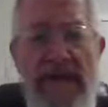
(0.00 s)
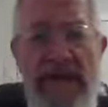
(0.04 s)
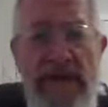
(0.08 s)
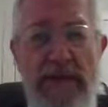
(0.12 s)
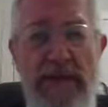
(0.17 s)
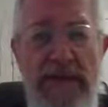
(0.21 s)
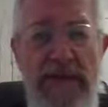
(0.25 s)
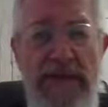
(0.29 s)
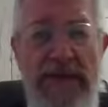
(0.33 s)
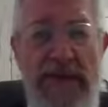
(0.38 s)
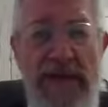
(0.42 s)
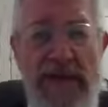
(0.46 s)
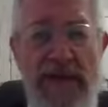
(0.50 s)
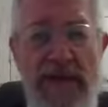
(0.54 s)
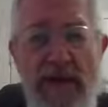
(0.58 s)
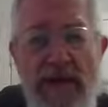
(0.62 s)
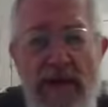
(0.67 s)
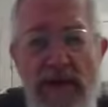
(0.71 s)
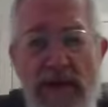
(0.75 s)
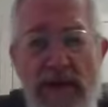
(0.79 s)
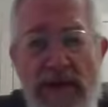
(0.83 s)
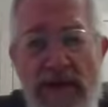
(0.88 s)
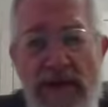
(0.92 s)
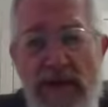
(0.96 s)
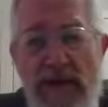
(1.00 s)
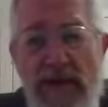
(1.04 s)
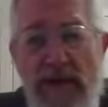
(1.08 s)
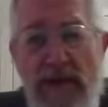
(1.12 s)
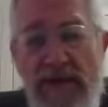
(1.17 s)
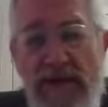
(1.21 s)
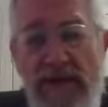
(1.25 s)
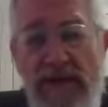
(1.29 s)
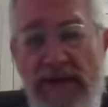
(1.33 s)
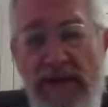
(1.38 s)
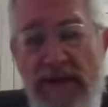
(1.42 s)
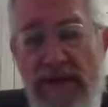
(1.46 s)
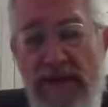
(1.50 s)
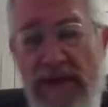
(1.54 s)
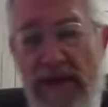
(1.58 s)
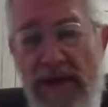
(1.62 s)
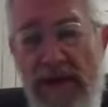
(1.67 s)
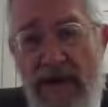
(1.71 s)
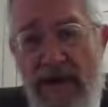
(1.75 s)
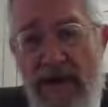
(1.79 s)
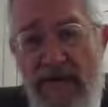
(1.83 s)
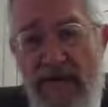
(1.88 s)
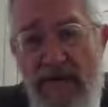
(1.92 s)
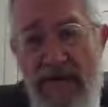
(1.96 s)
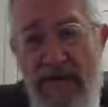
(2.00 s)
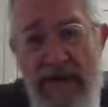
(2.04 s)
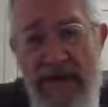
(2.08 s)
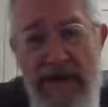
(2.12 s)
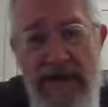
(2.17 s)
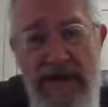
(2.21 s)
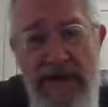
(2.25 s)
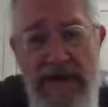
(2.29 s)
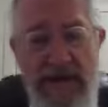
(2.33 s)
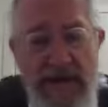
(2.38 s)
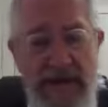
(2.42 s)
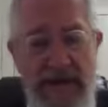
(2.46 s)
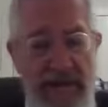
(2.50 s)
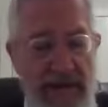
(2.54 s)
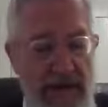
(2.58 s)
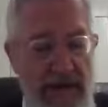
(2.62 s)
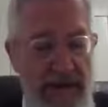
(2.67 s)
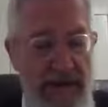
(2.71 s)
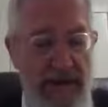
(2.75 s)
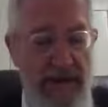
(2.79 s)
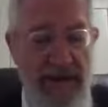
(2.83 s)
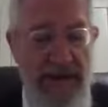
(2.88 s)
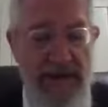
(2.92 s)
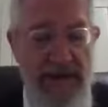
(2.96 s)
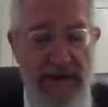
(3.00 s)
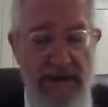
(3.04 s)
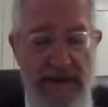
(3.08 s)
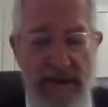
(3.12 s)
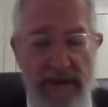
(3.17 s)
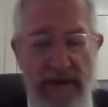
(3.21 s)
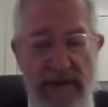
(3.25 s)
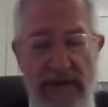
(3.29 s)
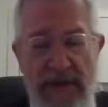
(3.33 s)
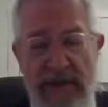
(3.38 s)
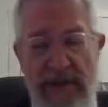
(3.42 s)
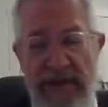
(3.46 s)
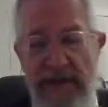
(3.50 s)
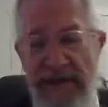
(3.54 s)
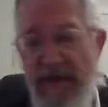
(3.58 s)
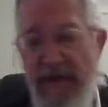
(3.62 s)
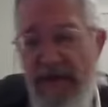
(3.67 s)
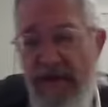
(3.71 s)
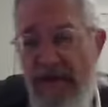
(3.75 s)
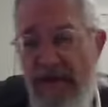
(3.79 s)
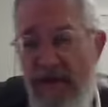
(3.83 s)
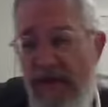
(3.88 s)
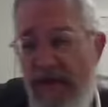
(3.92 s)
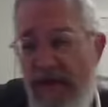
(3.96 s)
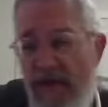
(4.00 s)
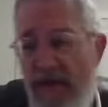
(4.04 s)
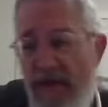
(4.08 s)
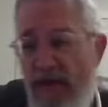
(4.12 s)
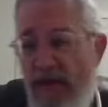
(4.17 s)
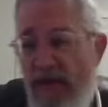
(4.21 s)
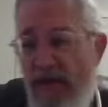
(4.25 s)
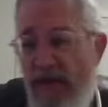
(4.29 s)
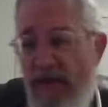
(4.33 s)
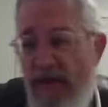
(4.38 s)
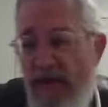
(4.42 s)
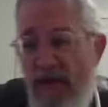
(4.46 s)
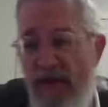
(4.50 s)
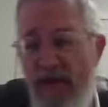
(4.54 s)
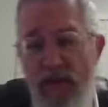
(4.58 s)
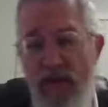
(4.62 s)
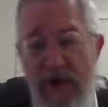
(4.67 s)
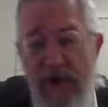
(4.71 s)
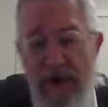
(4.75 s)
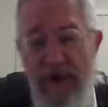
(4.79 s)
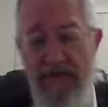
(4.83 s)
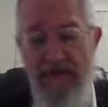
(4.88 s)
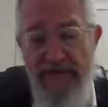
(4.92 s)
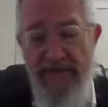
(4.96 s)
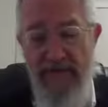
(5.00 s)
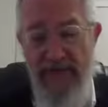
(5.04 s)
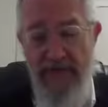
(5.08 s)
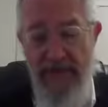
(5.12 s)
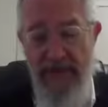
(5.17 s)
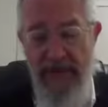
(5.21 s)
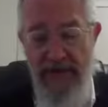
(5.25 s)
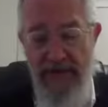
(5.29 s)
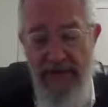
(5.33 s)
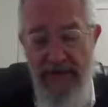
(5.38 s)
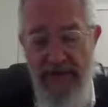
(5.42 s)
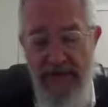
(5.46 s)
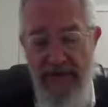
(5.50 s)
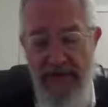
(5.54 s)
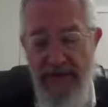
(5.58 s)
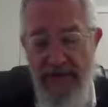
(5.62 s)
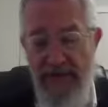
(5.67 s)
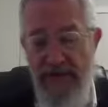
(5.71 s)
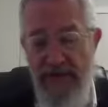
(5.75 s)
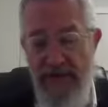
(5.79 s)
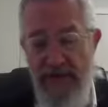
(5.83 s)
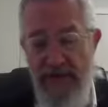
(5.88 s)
Lezer ben Yaakov, who's the author of Masech Midos, he's doing this in a very orderly way for us.